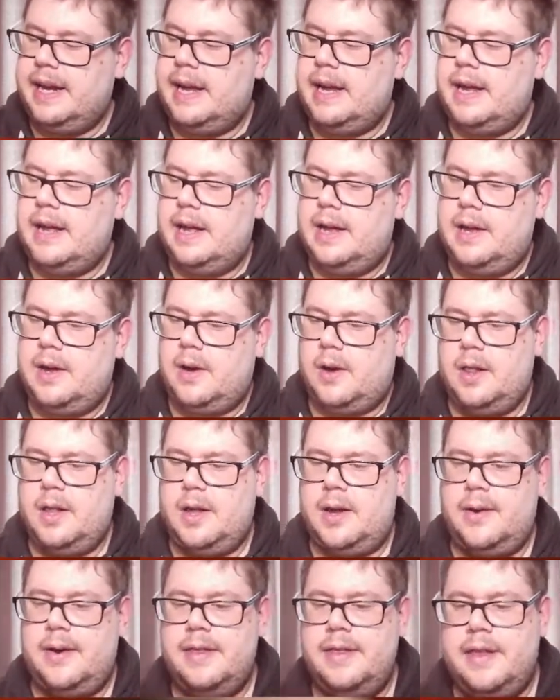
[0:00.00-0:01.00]
a
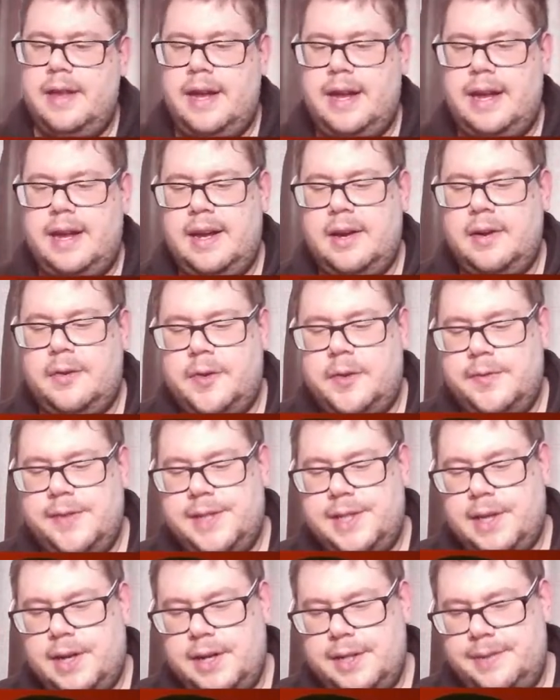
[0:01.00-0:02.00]
holo in the Heavenly
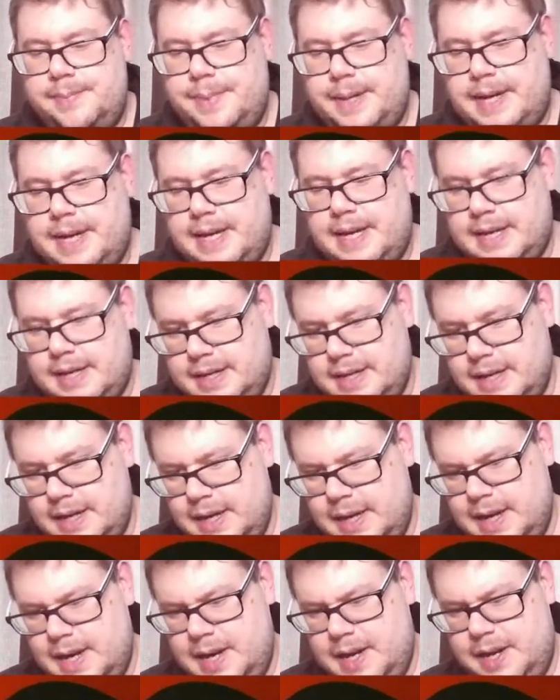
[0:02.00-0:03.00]
Skies pack.
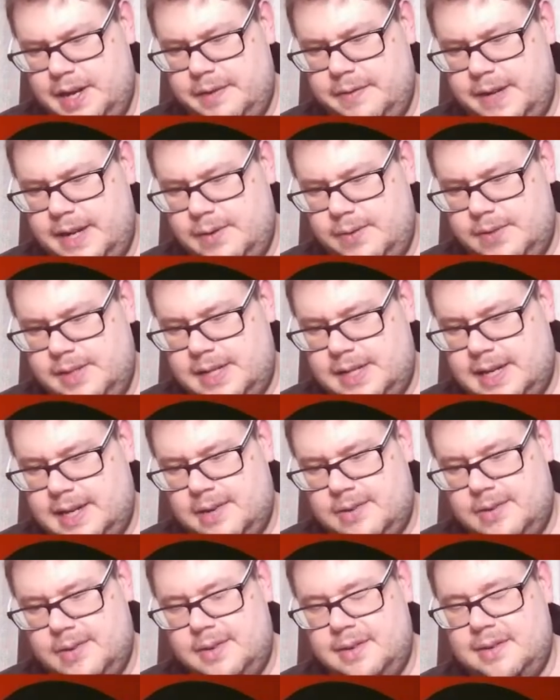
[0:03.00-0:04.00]

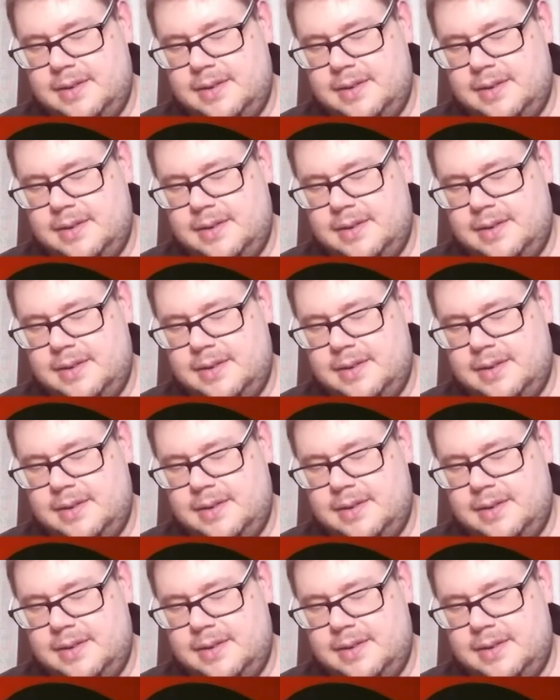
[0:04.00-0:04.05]
Yveltal.